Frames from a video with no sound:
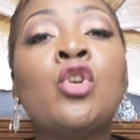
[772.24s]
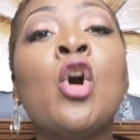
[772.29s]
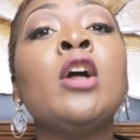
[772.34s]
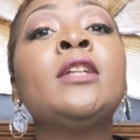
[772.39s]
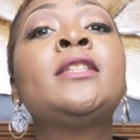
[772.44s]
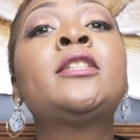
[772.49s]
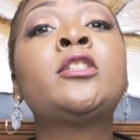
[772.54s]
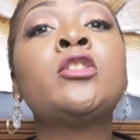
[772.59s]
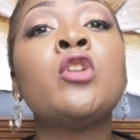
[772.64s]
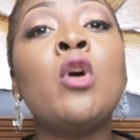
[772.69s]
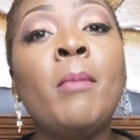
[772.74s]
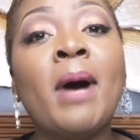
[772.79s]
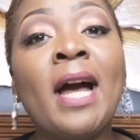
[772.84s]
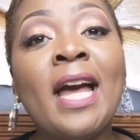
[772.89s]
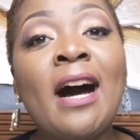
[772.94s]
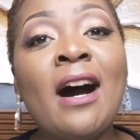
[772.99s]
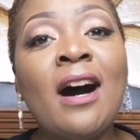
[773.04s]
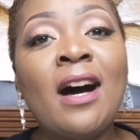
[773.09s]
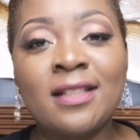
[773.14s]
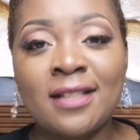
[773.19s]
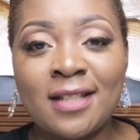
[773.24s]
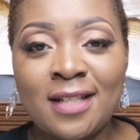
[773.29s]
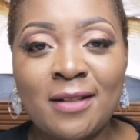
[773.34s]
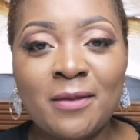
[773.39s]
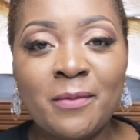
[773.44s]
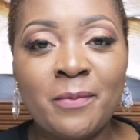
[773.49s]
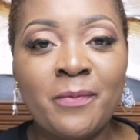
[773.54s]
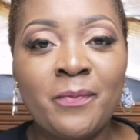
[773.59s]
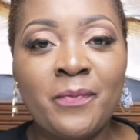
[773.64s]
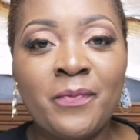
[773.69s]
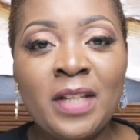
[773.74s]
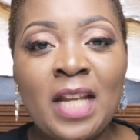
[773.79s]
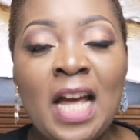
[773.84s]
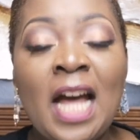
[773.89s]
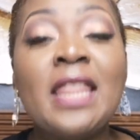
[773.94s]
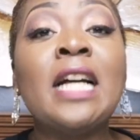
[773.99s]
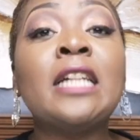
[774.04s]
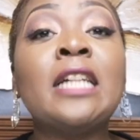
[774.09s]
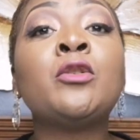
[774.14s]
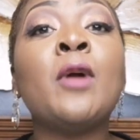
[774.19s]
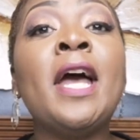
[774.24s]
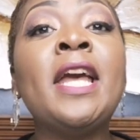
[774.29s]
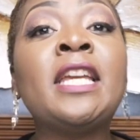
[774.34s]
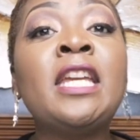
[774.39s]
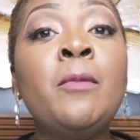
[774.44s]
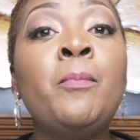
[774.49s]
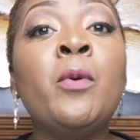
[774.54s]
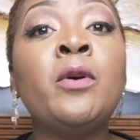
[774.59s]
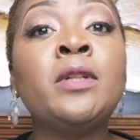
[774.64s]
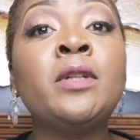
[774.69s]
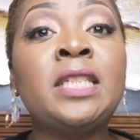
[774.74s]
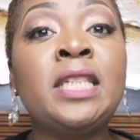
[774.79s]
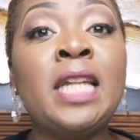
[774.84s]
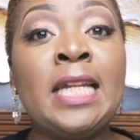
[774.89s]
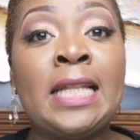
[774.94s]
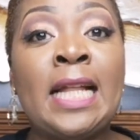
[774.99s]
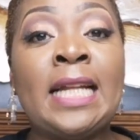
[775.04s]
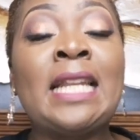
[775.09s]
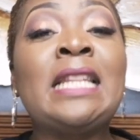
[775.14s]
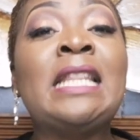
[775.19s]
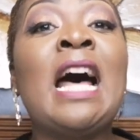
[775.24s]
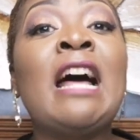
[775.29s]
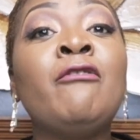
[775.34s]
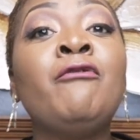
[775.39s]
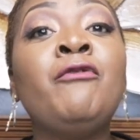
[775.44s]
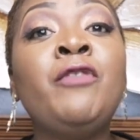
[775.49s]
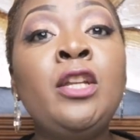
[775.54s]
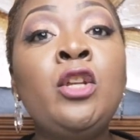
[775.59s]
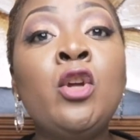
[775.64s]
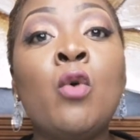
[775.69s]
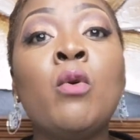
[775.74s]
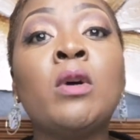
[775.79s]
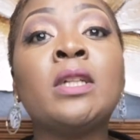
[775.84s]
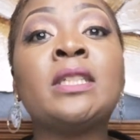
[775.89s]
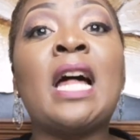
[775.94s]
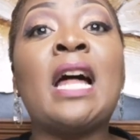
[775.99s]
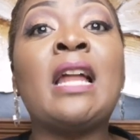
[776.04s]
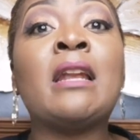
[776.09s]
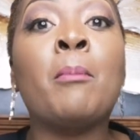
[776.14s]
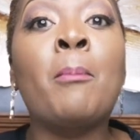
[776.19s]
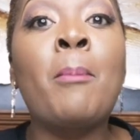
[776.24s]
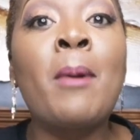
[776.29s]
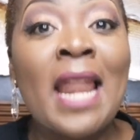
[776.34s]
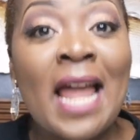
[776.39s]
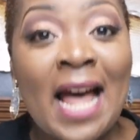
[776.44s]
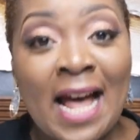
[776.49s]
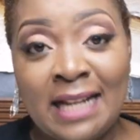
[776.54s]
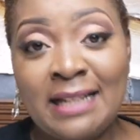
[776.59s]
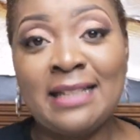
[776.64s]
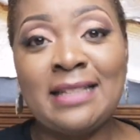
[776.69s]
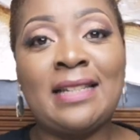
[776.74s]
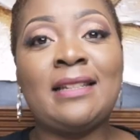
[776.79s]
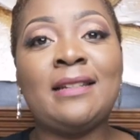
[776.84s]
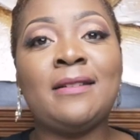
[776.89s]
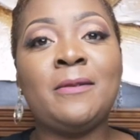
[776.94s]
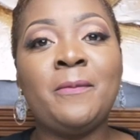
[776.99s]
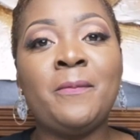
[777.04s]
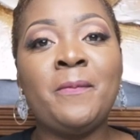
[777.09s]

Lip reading: God saw my heart. And that's why I keep on saying that video was unplanned.